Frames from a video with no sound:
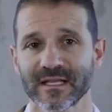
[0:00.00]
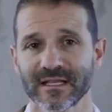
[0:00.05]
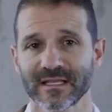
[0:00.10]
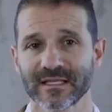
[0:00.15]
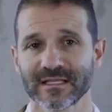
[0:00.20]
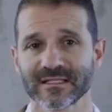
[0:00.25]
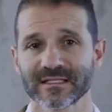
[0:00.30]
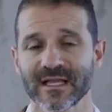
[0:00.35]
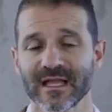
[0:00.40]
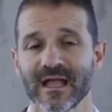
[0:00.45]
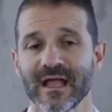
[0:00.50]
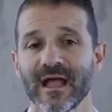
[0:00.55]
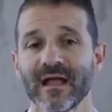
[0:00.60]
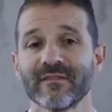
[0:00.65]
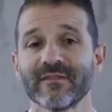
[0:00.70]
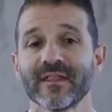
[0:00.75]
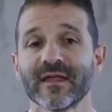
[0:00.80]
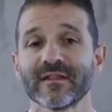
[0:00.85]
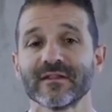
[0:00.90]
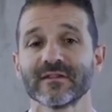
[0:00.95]
cleaned,
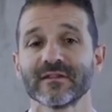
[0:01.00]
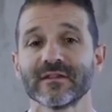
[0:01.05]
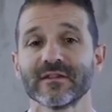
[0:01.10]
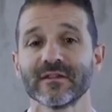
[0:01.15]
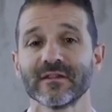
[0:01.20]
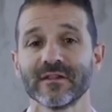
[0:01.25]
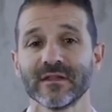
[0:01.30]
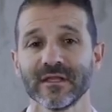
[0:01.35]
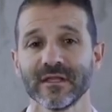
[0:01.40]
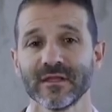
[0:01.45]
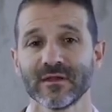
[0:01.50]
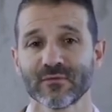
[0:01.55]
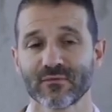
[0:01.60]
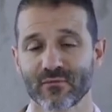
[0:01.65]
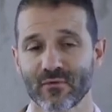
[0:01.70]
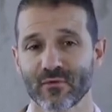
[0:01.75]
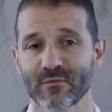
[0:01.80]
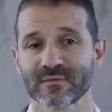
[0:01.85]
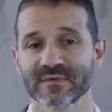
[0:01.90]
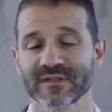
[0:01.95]
and then the
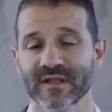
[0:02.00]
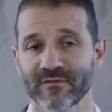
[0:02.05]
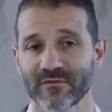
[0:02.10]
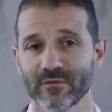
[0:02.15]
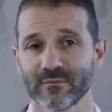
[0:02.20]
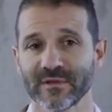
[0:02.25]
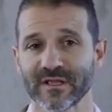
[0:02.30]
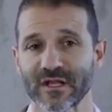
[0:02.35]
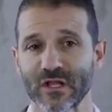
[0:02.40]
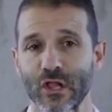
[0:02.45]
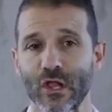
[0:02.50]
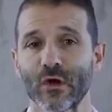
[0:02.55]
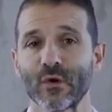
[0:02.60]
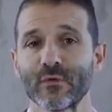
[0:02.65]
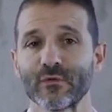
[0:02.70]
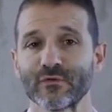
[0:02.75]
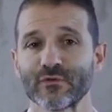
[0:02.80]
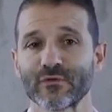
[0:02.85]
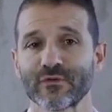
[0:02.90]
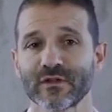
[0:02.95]
rooms have to be
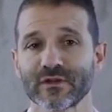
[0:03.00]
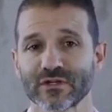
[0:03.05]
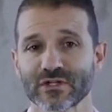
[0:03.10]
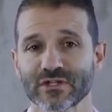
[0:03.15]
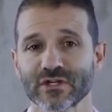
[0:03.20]
closed,